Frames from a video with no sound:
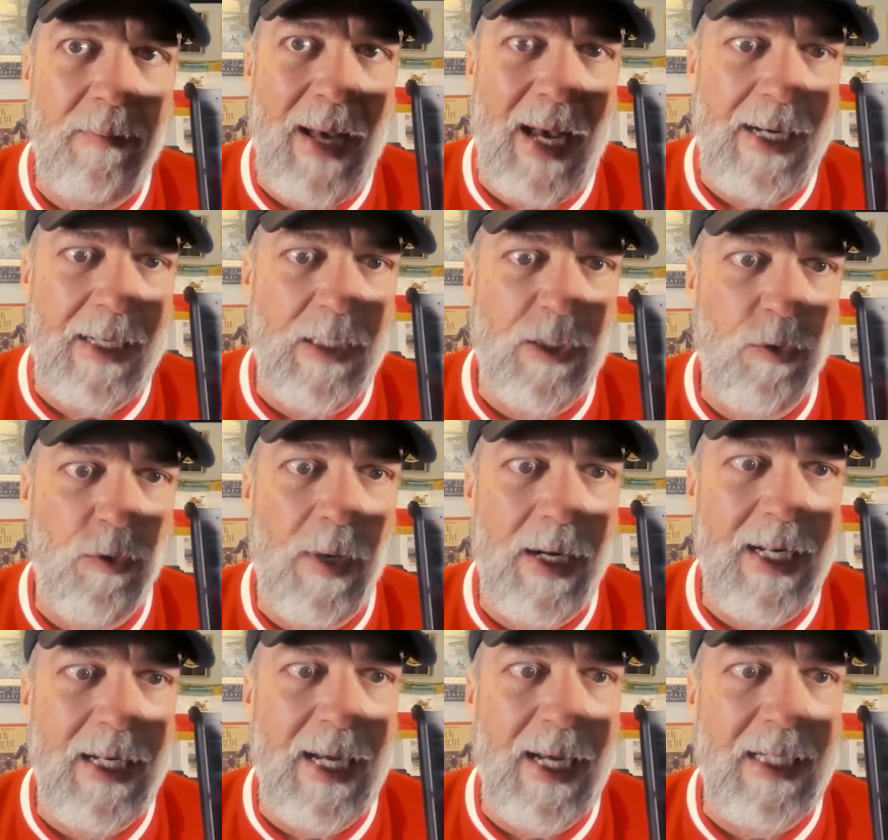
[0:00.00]
back in
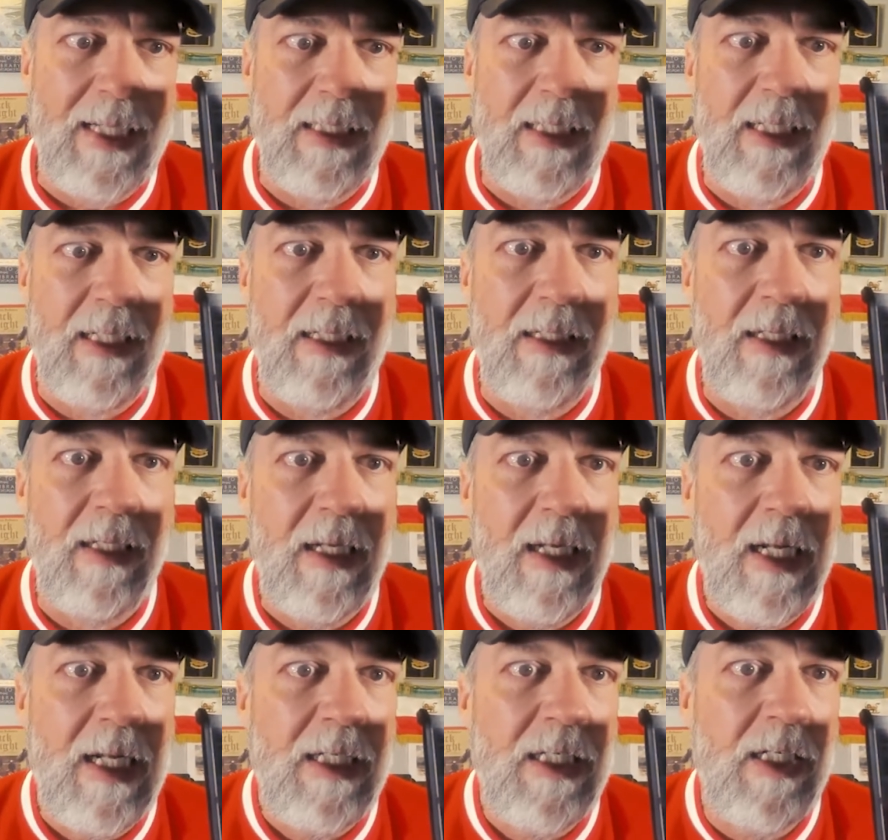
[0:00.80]
2019
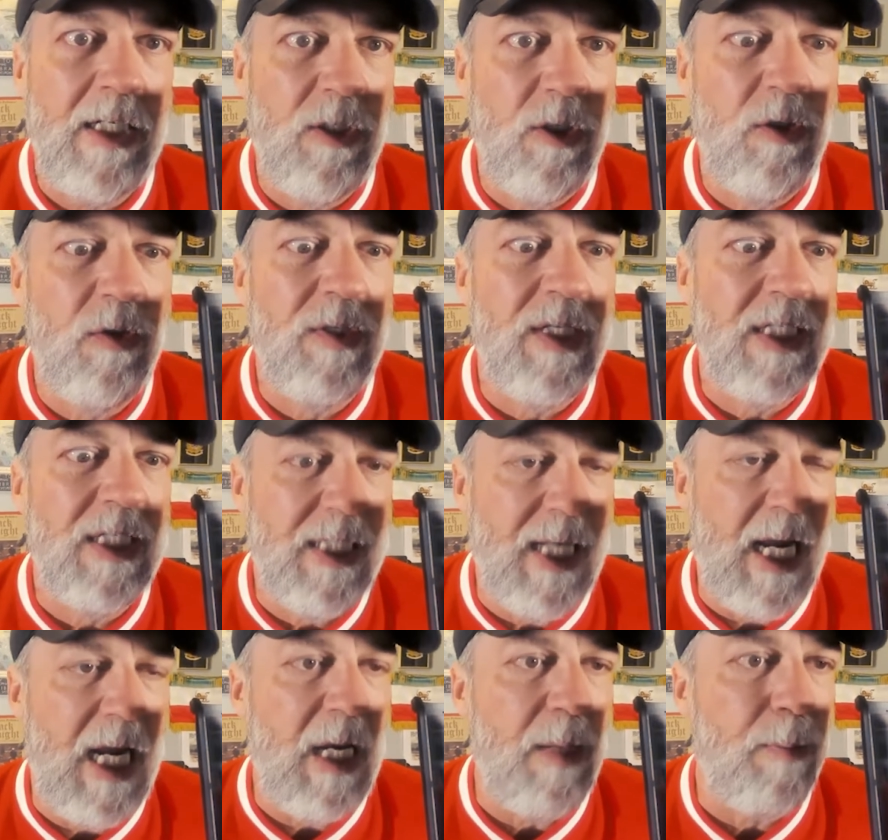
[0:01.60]
to do the
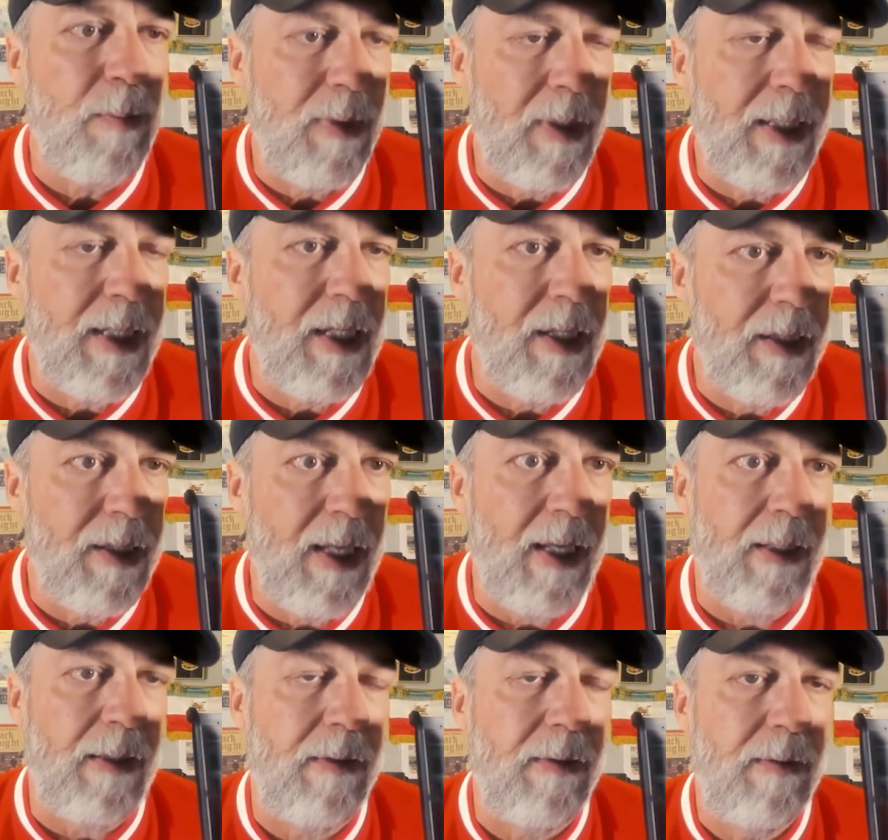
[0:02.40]
same bloody
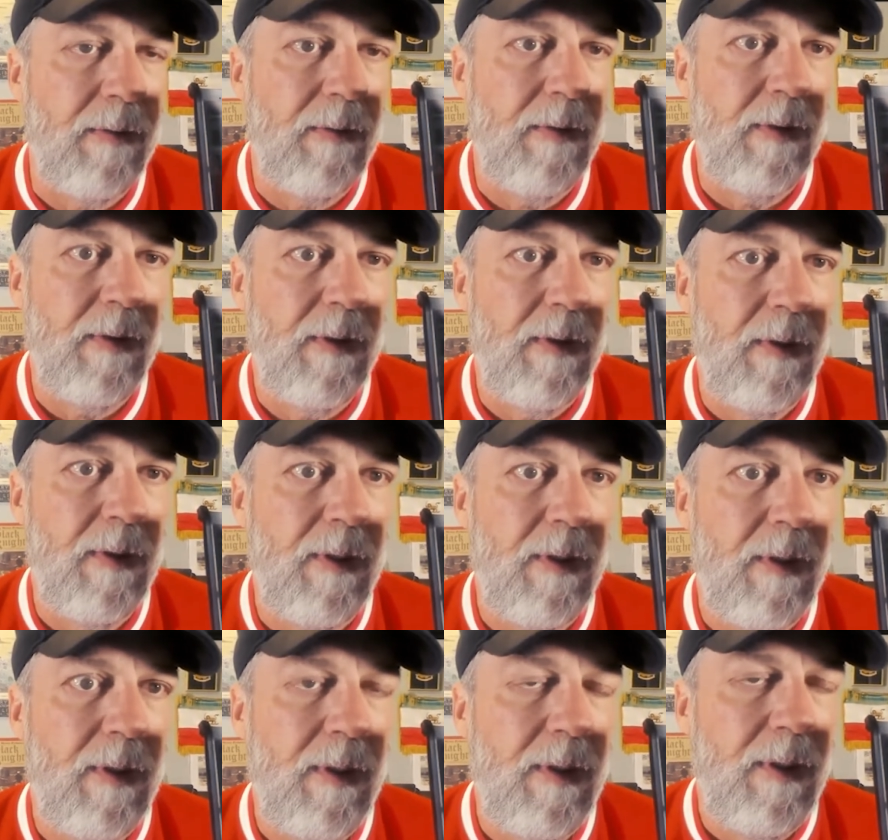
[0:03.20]
thing.
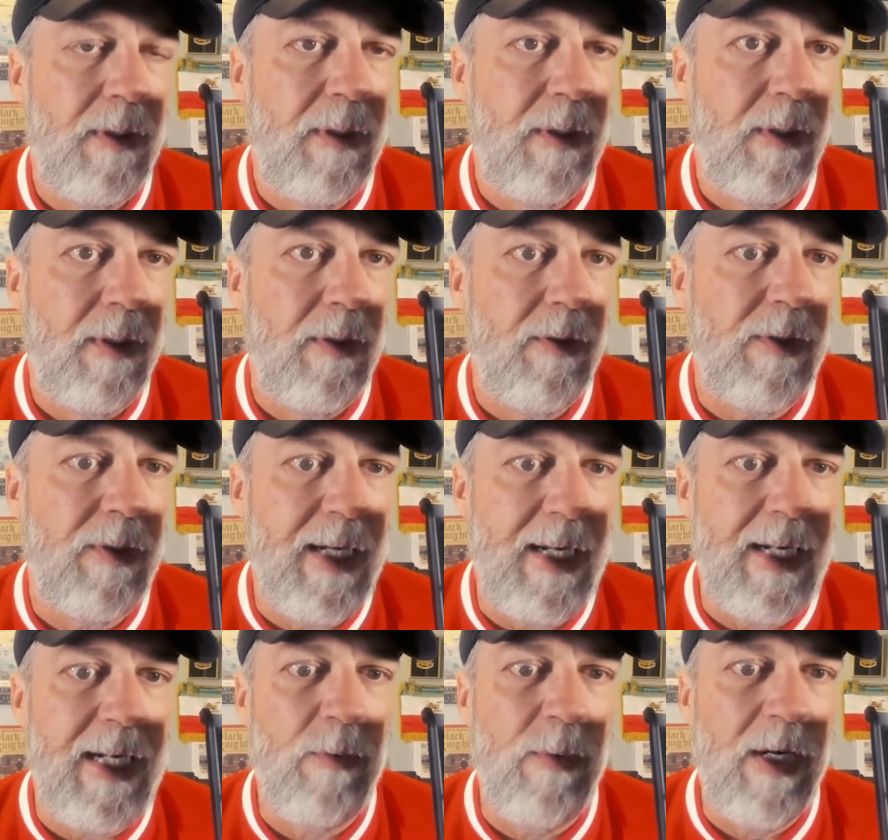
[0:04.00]
They're
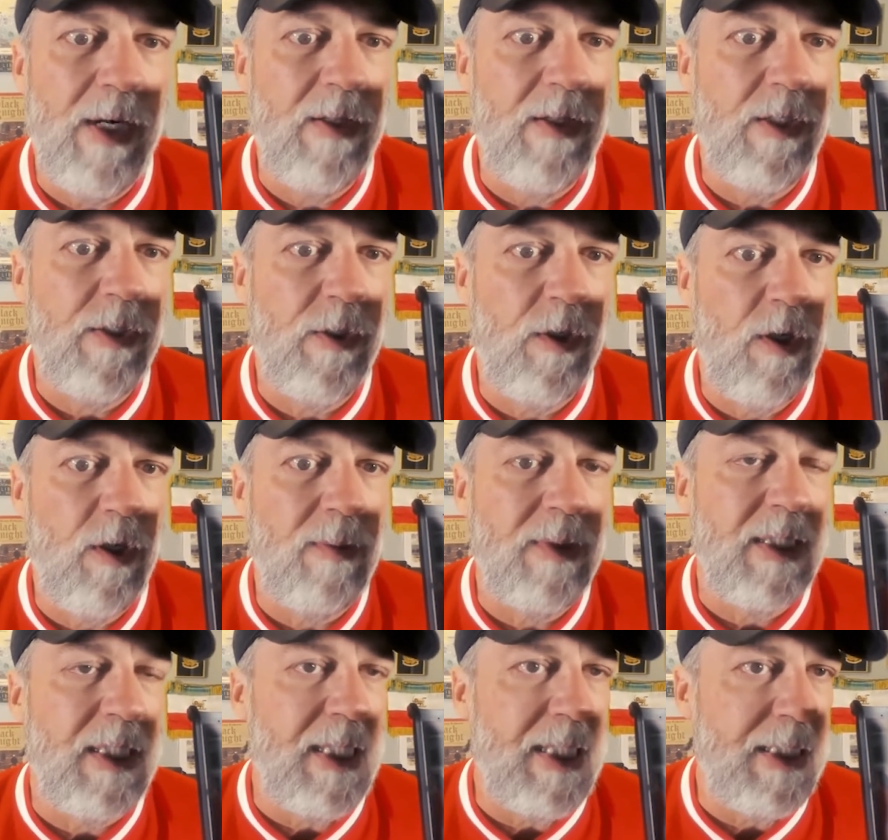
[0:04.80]
getting rid of the
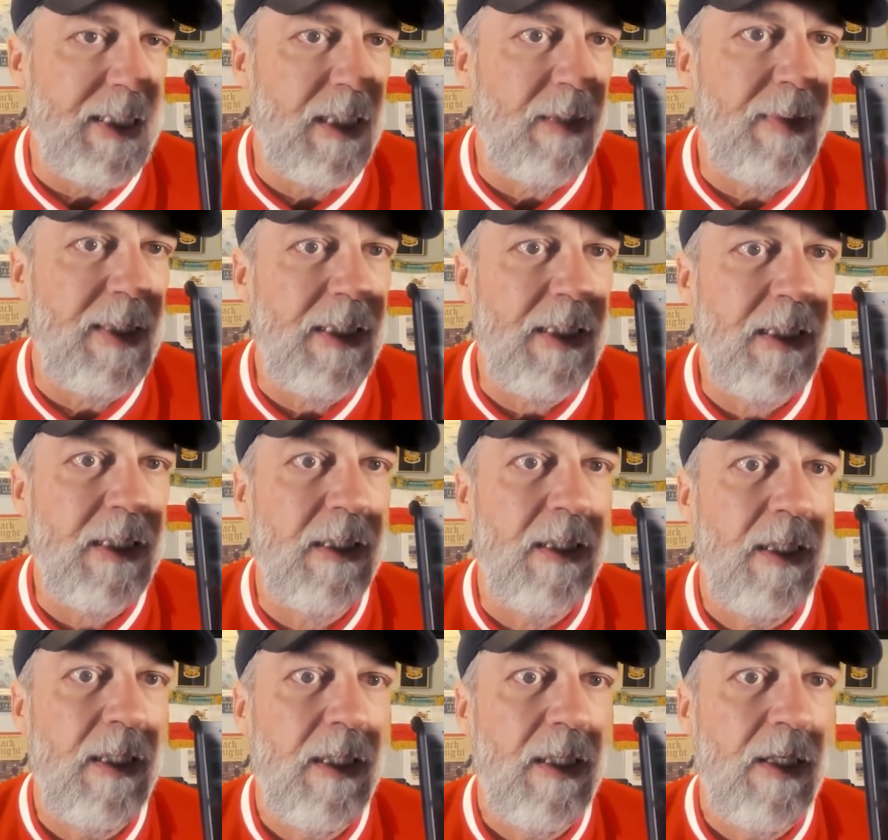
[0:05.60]
terms
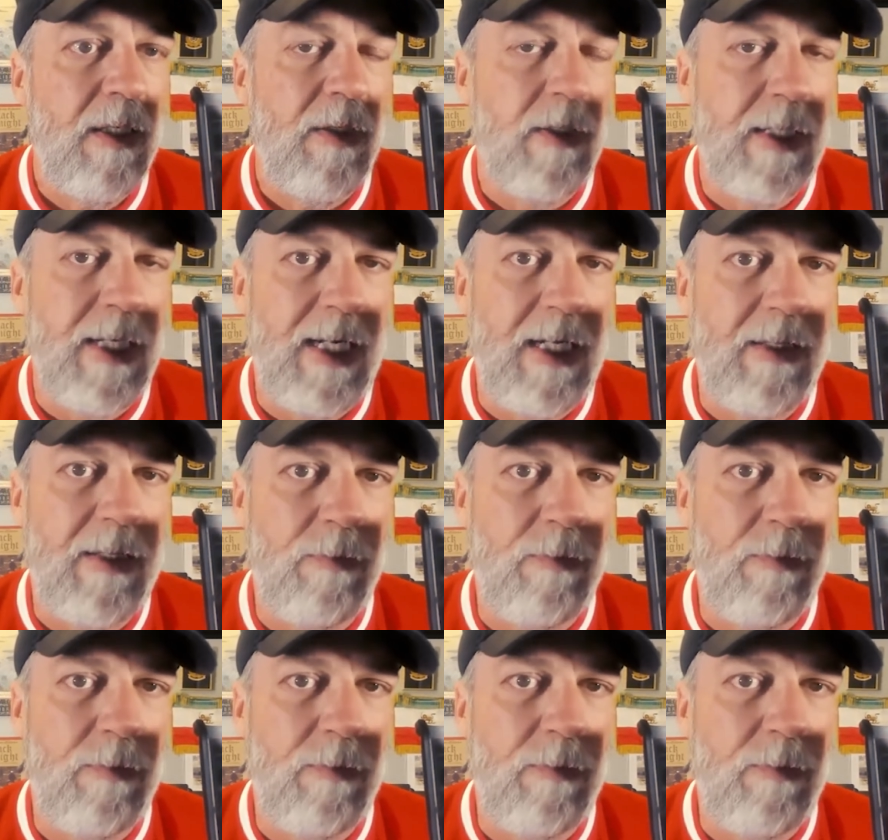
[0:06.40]
Islamist, they're getting